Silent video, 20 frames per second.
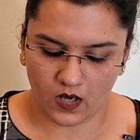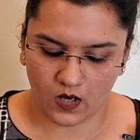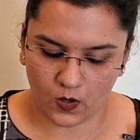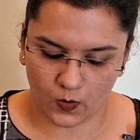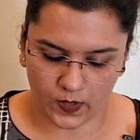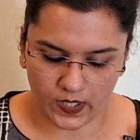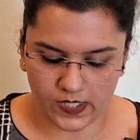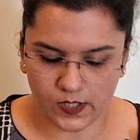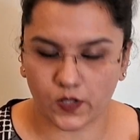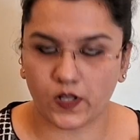
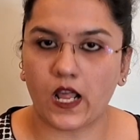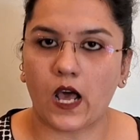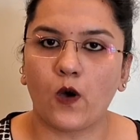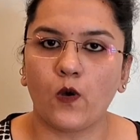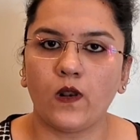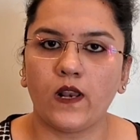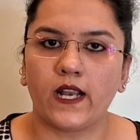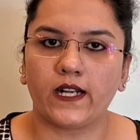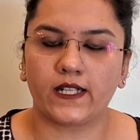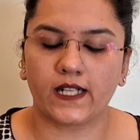Okay, so now
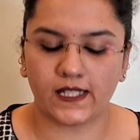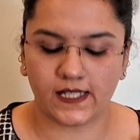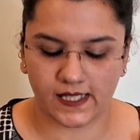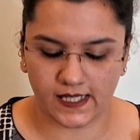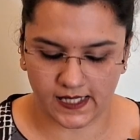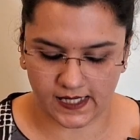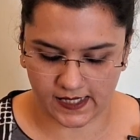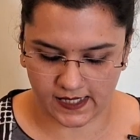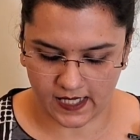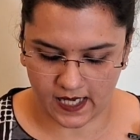let us
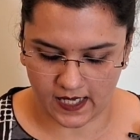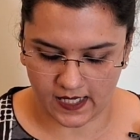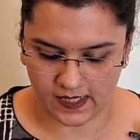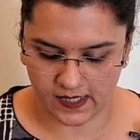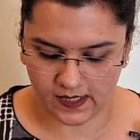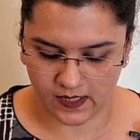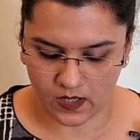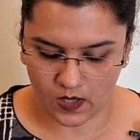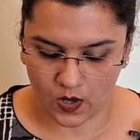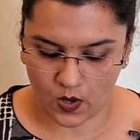
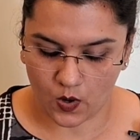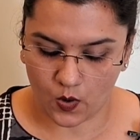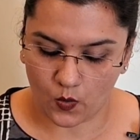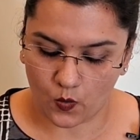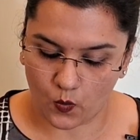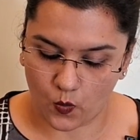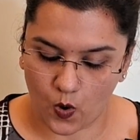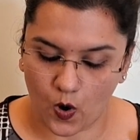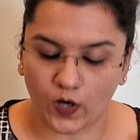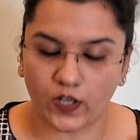discuss
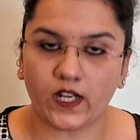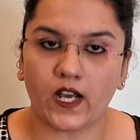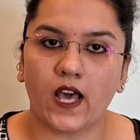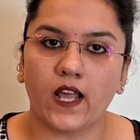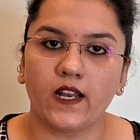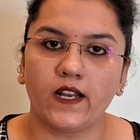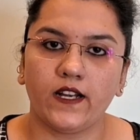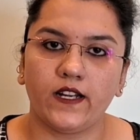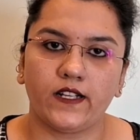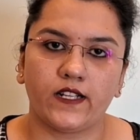what
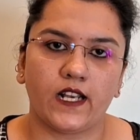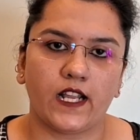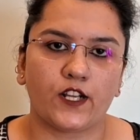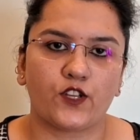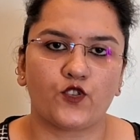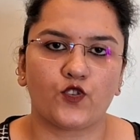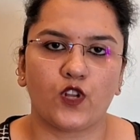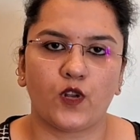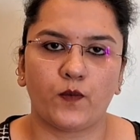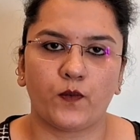are
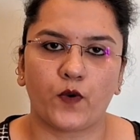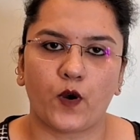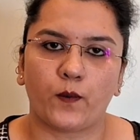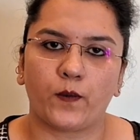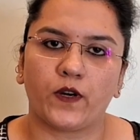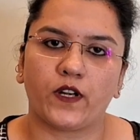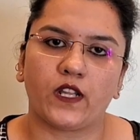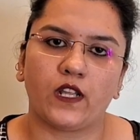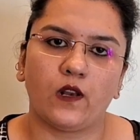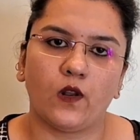intellectual
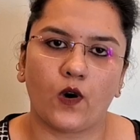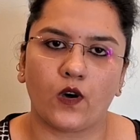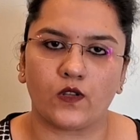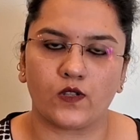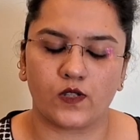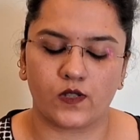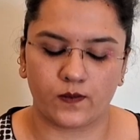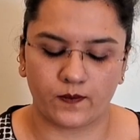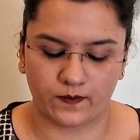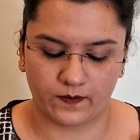property
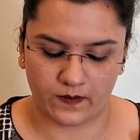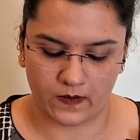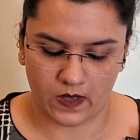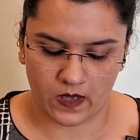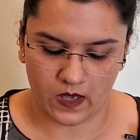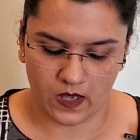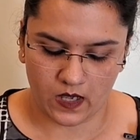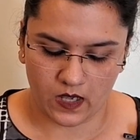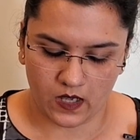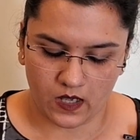laws.
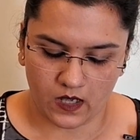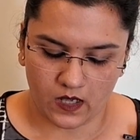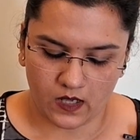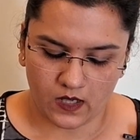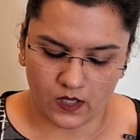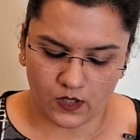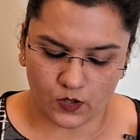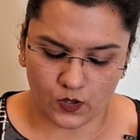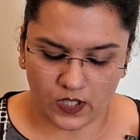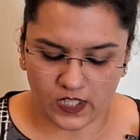
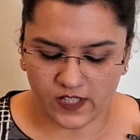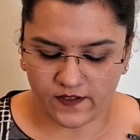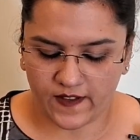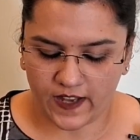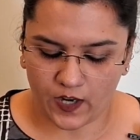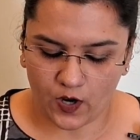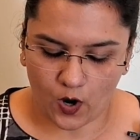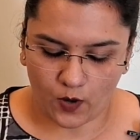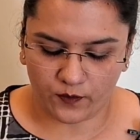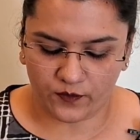So it's
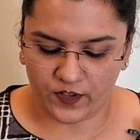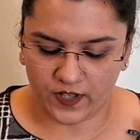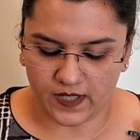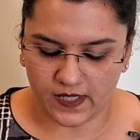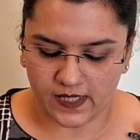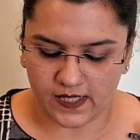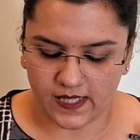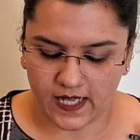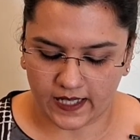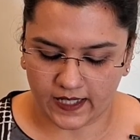very
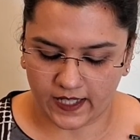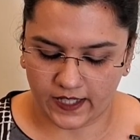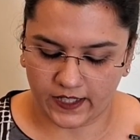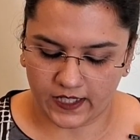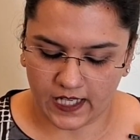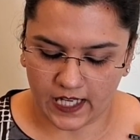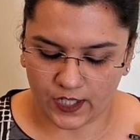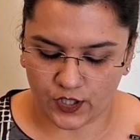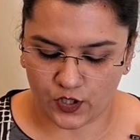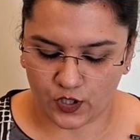obvious that
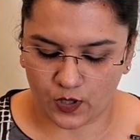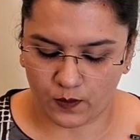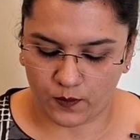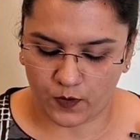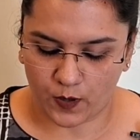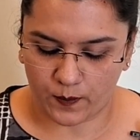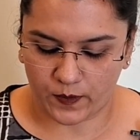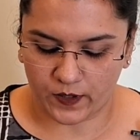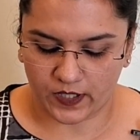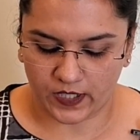intellectual
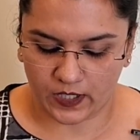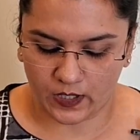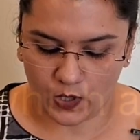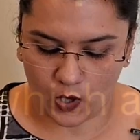property